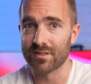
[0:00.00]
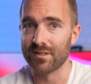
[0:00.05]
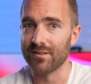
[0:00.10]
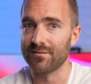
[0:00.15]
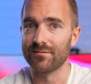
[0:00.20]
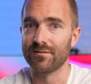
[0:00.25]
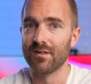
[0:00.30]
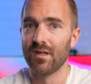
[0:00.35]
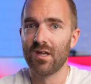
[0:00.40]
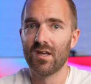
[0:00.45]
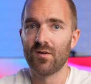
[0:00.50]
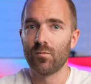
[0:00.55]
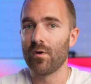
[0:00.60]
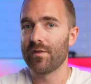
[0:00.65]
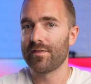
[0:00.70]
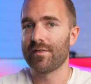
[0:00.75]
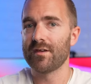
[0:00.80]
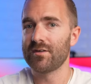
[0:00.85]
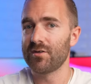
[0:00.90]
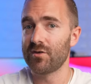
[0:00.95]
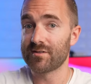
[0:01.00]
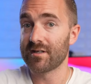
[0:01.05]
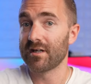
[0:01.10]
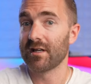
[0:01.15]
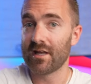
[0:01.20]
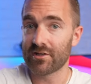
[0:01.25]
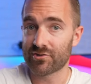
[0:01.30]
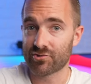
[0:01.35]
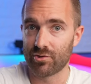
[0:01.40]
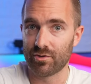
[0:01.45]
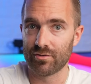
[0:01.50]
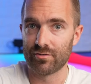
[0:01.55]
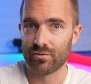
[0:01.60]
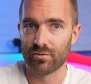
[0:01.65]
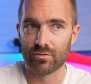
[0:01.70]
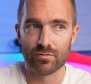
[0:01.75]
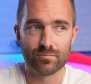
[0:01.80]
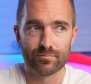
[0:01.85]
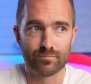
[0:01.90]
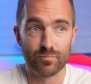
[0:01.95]
and whether they're using Electron
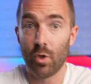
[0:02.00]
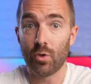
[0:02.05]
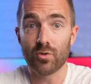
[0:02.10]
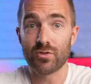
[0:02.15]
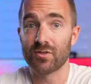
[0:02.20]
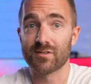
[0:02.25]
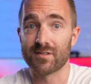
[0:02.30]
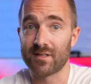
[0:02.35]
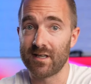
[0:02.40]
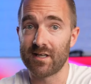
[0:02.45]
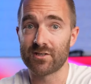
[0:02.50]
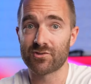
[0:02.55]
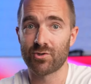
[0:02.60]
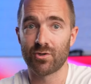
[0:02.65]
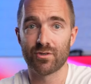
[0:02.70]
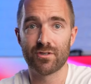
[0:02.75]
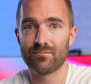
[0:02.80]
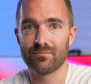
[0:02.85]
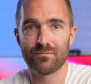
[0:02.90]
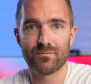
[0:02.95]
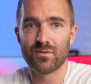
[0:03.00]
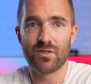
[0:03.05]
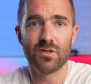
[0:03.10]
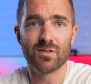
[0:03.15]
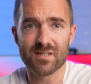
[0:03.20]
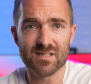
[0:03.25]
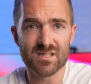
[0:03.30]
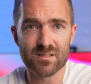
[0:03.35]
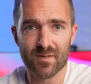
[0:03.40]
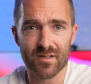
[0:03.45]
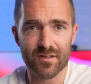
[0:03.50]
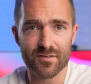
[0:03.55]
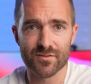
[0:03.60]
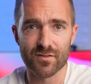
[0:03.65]
or not using Electron and using some other